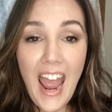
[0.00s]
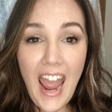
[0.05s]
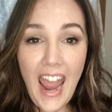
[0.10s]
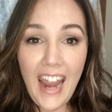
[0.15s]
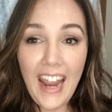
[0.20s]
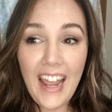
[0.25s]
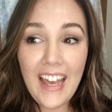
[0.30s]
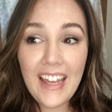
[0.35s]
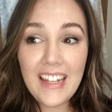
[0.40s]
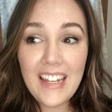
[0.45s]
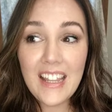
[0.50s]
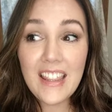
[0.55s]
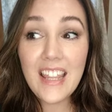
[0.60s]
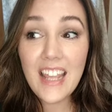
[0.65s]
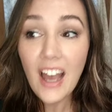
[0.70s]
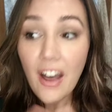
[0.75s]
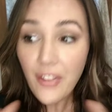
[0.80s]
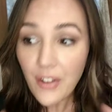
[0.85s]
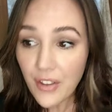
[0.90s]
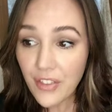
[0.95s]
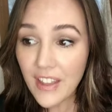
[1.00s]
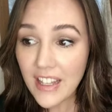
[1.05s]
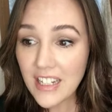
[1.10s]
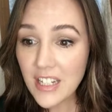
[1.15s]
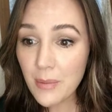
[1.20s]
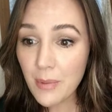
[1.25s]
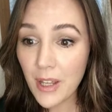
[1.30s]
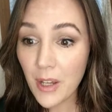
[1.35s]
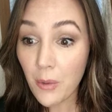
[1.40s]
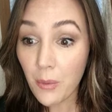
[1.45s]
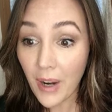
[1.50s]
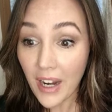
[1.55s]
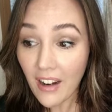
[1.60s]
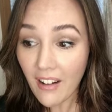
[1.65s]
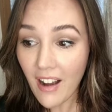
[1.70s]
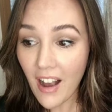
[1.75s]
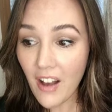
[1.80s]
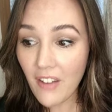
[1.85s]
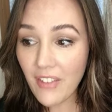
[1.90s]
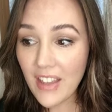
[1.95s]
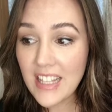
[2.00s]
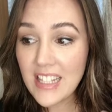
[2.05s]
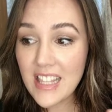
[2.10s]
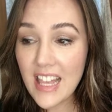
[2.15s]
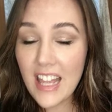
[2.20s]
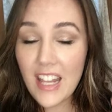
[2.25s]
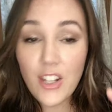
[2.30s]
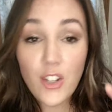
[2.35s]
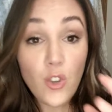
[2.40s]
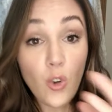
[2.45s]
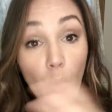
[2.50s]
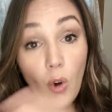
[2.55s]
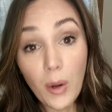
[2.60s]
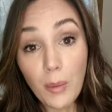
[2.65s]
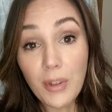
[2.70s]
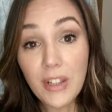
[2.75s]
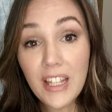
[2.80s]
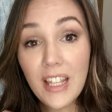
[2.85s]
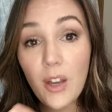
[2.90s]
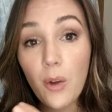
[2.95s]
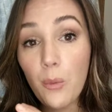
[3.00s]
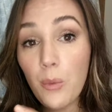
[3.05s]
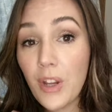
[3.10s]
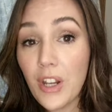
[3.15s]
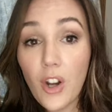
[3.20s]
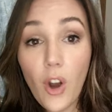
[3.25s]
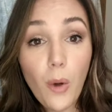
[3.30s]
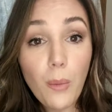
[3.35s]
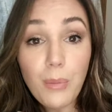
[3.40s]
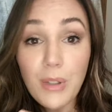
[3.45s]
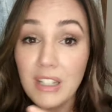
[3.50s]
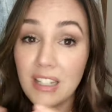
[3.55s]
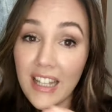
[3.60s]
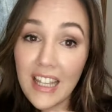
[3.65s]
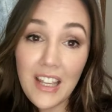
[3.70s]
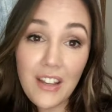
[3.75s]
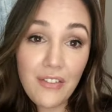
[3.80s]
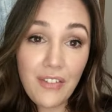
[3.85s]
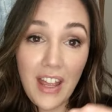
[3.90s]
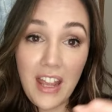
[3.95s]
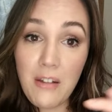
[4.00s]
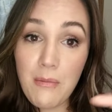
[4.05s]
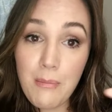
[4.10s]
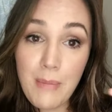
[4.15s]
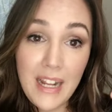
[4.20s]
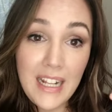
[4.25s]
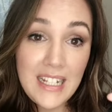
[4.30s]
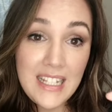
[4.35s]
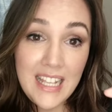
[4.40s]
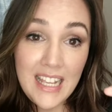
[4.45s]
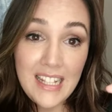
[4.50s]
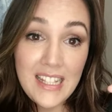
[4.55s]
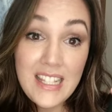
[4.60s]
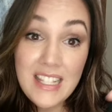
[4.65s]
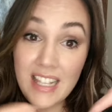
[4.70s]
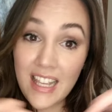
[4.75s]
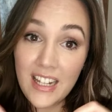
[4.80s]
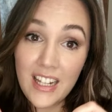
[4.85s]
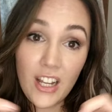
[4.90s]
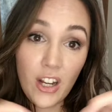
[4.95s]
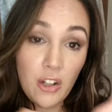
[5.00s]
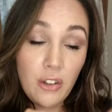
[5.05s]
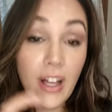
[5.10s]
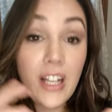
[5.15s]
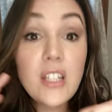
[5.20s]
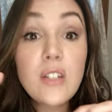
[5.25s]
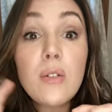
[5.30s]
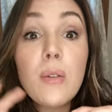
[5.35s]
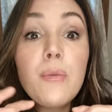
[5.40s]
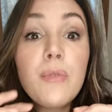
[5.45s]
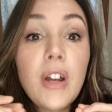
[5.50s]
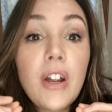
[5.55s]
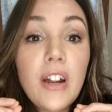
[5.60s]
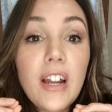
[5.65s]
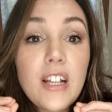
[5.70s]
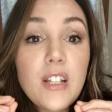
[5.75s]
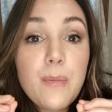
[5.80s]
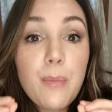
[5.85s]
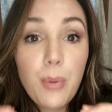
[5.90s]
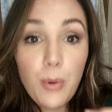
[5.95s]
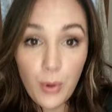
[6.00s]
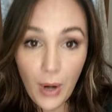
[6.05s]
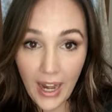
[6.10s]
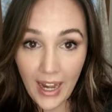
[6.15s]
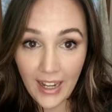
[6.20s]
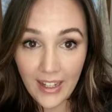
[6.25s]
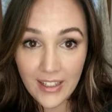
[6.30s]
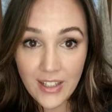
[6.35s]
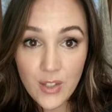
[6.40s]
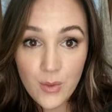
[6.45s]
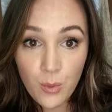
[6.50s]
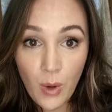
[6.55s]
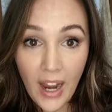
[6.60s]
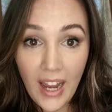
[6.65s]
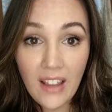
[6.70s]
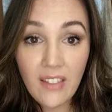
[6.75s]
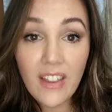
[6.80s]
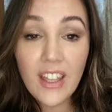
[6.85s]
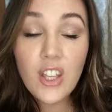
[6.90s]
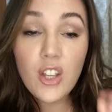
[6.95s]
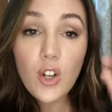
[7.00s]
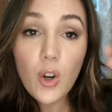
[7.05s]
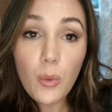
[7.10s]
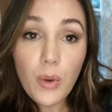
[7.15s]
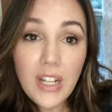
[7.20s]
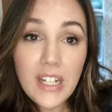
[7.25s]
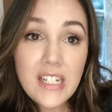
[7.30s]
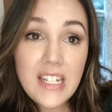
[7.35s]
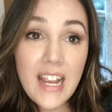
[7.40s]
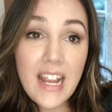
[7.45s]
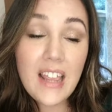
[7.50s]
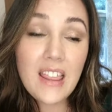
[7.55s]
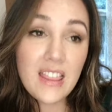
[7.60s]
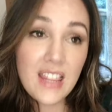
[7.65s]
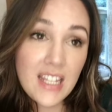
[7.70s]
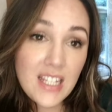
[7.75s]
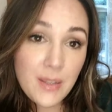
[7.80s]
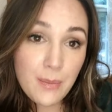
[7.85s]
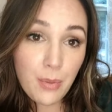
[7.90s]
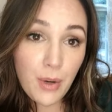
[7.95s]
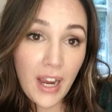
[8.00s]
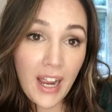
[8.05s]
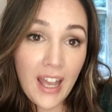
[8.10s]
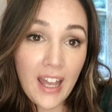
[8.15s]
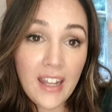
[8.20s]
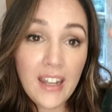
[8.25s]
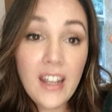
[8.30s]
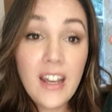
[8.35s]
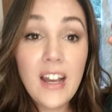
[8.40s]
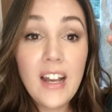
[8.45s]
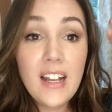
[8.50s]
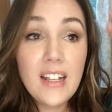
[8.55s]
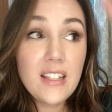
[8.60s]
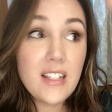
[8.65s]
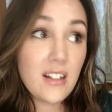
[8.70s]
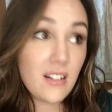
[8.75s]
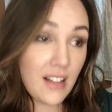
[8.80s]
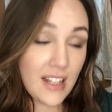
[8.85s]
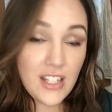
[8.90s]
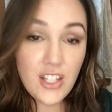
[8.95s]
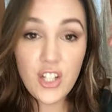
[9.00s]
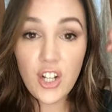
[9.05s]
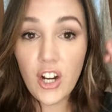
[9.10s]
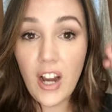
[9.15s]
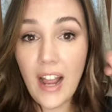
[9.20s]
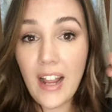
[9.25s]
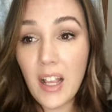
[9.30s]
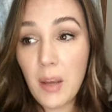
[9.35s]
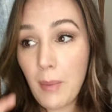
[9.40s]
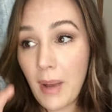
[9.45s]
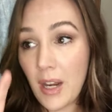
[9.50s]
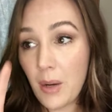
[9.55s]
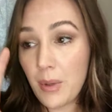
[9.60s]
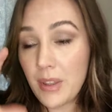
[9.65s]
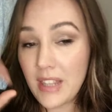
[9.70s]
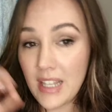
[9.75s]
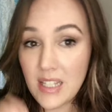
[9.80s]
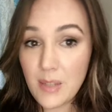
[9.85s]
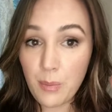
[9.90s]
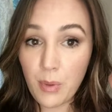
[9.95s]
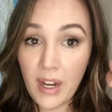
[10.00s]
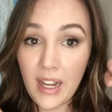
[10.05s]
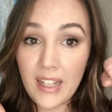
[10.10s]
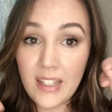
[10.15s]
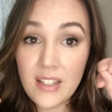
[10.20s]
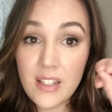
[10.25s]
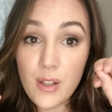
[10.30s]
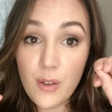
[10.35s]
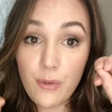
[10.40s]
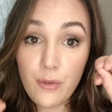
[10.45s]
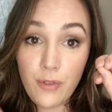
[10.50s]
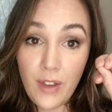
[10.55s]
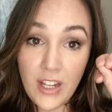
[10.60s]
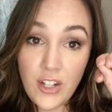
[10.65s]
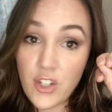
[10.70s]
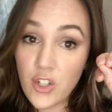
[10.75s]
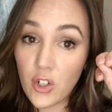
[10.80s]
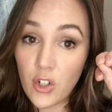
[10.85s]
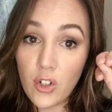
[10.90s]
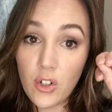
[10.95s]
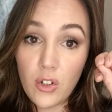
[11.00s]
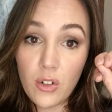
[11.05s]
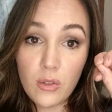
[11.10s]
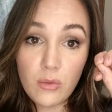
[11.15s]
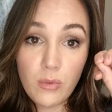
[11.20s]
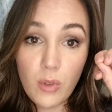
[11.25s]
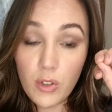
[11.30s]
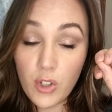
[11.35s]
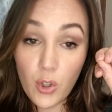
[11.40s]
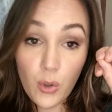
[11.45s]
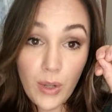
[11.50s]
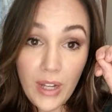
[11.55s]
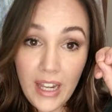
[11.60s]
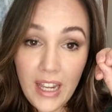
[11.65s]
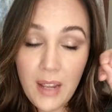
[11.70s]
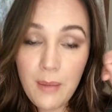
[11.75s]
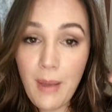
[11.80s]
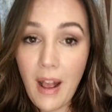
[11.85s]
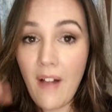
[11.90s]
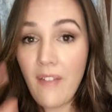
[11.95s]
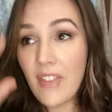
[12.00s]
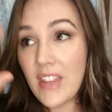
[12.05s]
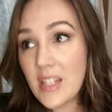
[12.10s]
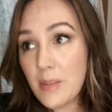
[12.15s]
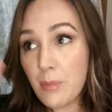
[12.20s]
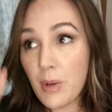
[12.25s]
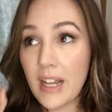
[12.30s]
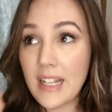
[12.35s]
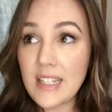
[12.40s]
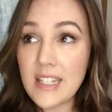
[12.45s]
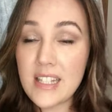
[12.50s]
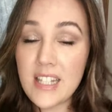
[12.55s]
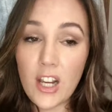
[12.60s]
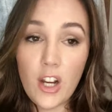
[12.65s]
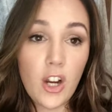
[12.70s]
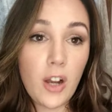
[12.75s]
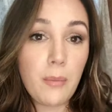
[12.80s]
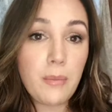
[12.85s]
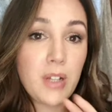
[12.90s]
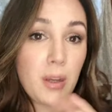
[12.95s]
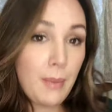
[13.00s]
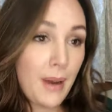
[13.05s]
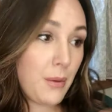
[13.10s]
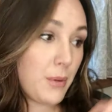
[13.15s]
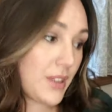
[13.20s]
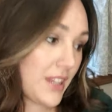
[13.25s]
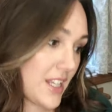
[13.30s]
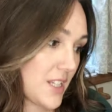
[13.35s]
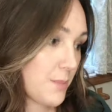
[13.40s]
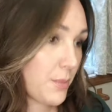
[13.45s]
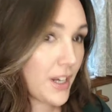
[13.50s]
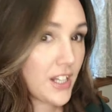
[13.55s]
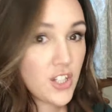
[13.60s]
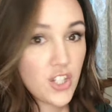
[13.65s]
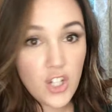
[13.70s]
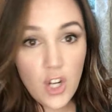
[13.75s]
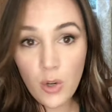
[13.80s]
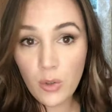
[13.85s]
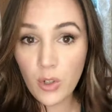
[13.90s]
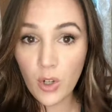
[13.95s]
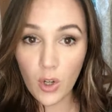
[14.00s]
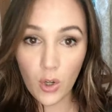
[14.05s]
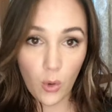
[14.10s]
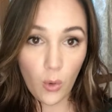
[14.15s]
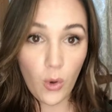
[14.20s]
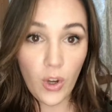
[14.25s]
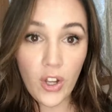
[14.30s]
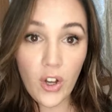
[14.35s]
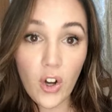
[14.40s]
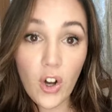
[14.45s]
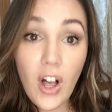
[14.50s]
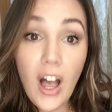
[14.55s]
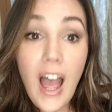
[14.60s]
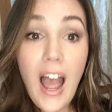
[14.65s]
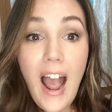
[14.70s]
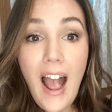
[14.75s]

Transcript: And the other thing to be aware of is that normally we don't believe in mixing skincare lines from various brands, right? Like you don't want to take this brand's cleanser and combine it with this brand's facial cream and this brand's serum combined with this brand's toner or oil.